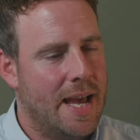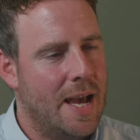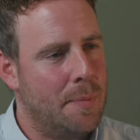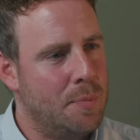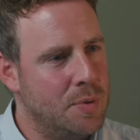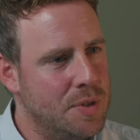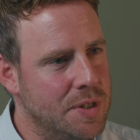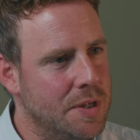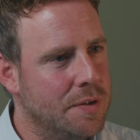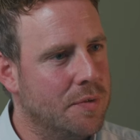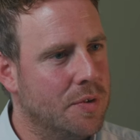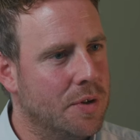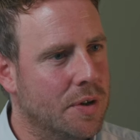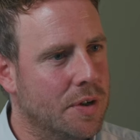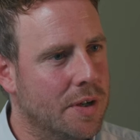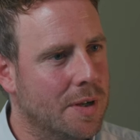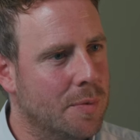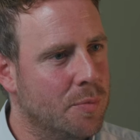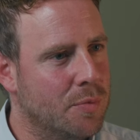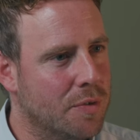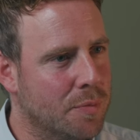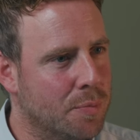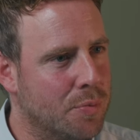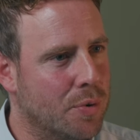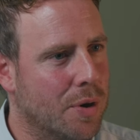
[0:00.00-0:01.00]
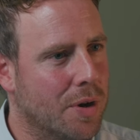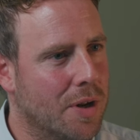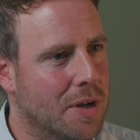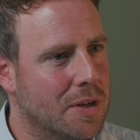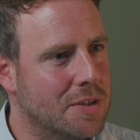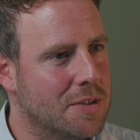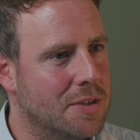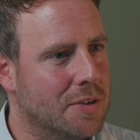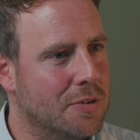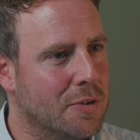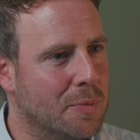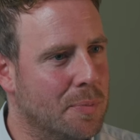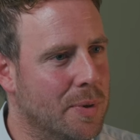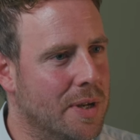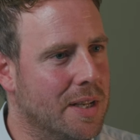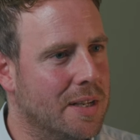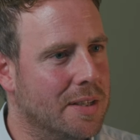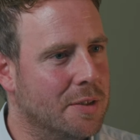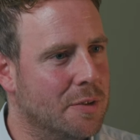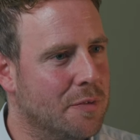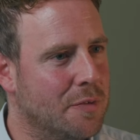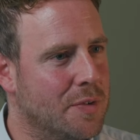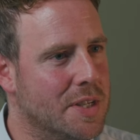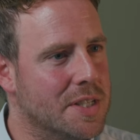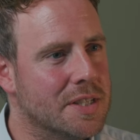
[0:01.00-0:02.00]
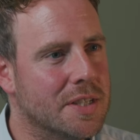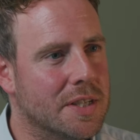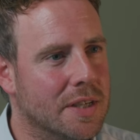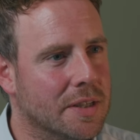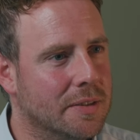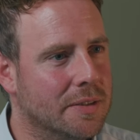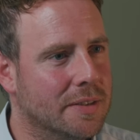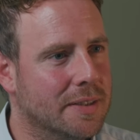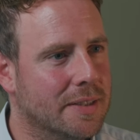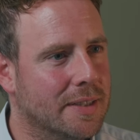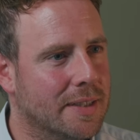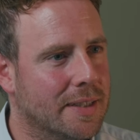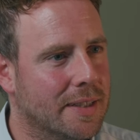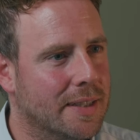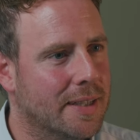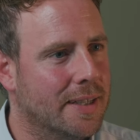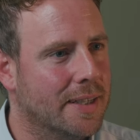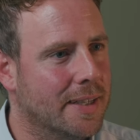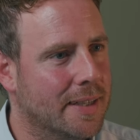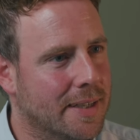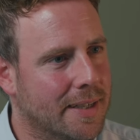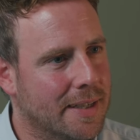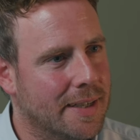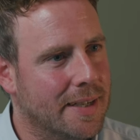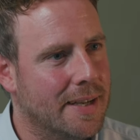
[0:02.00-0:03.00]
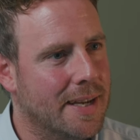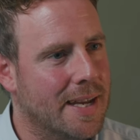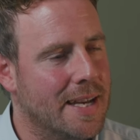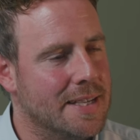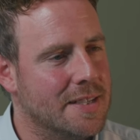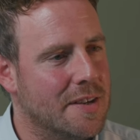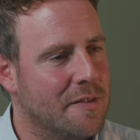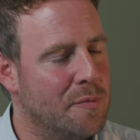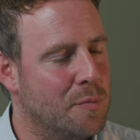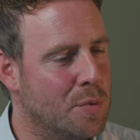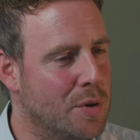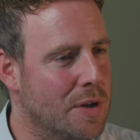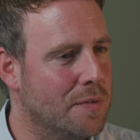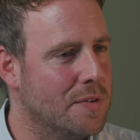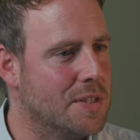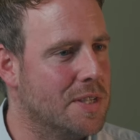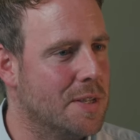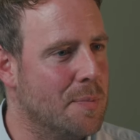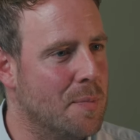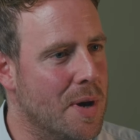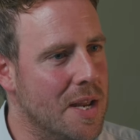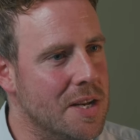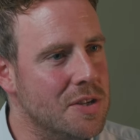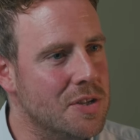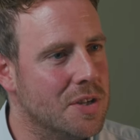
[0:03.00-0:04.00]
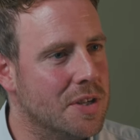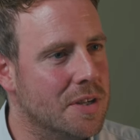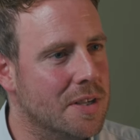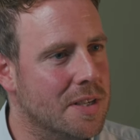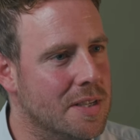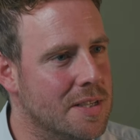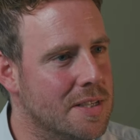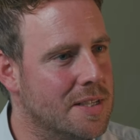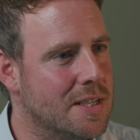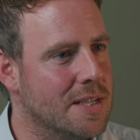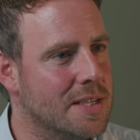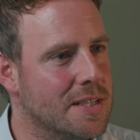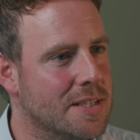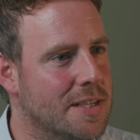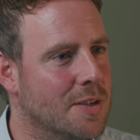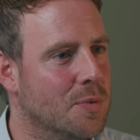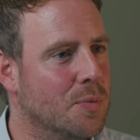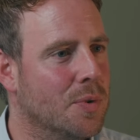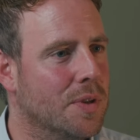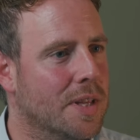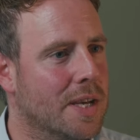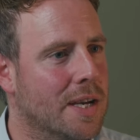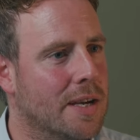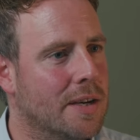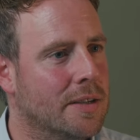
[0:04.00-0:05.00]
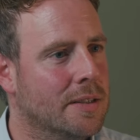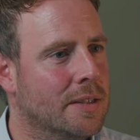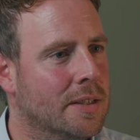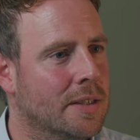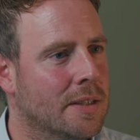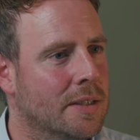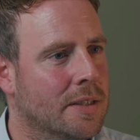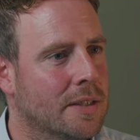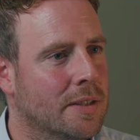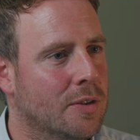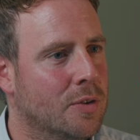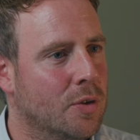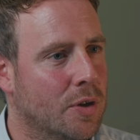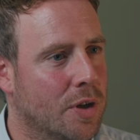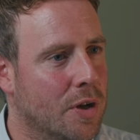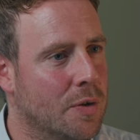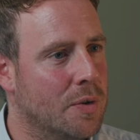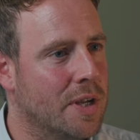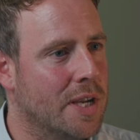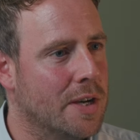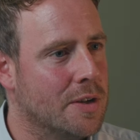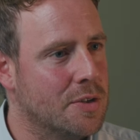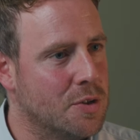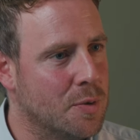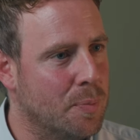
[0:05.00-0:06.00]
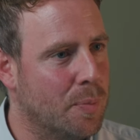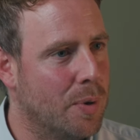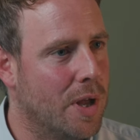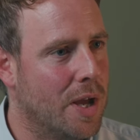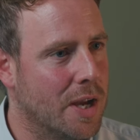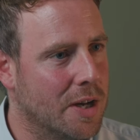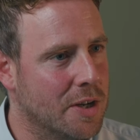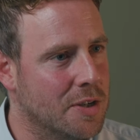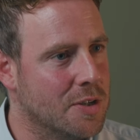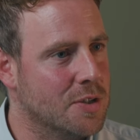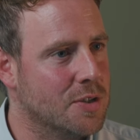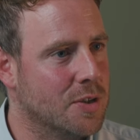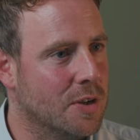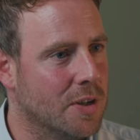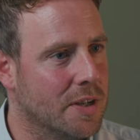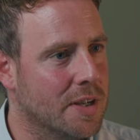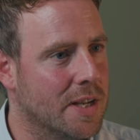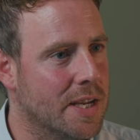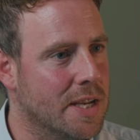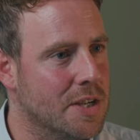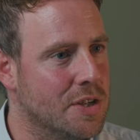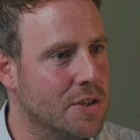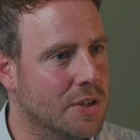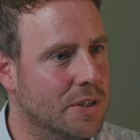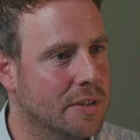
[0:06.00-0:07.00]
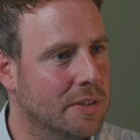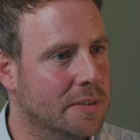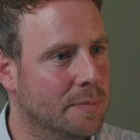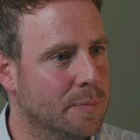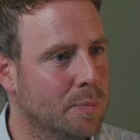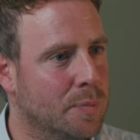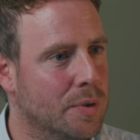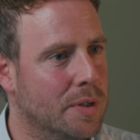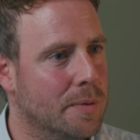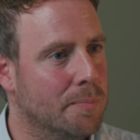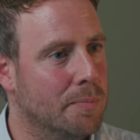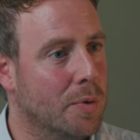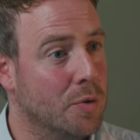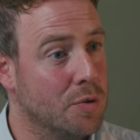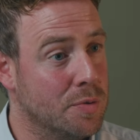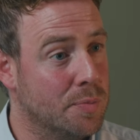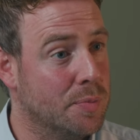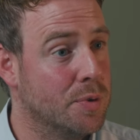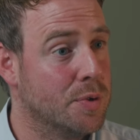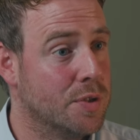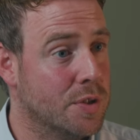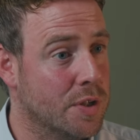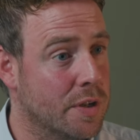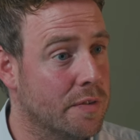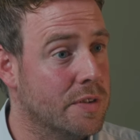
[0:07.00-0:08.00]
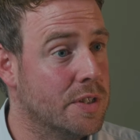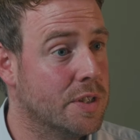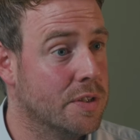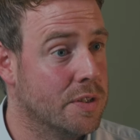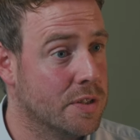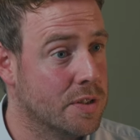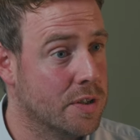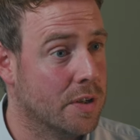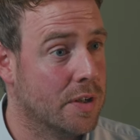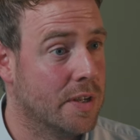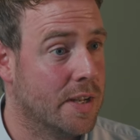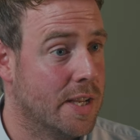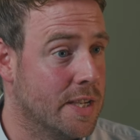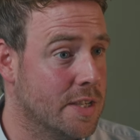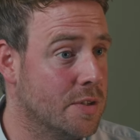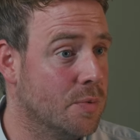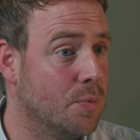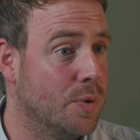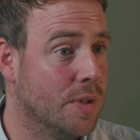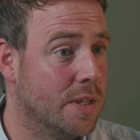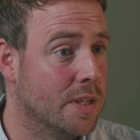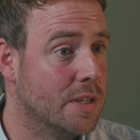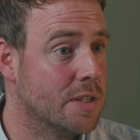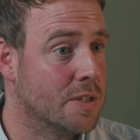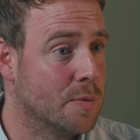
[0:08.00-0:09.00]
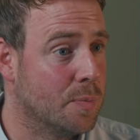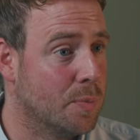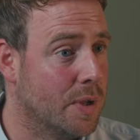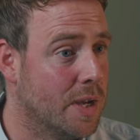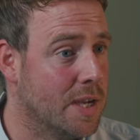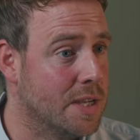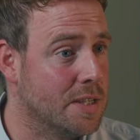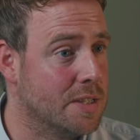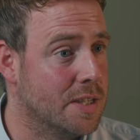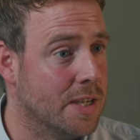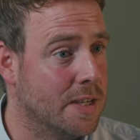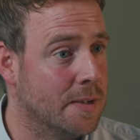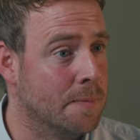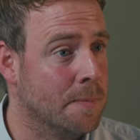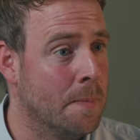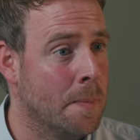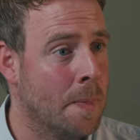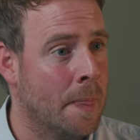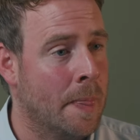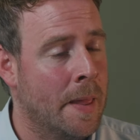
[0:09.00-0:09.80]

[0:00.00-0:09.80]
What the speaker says: Apogee have got a number of products that are appealing to FISCO. As I've previously mentioned, it sits in with our not only our supplier consolidation, but multiple service consolidation within a supply chain.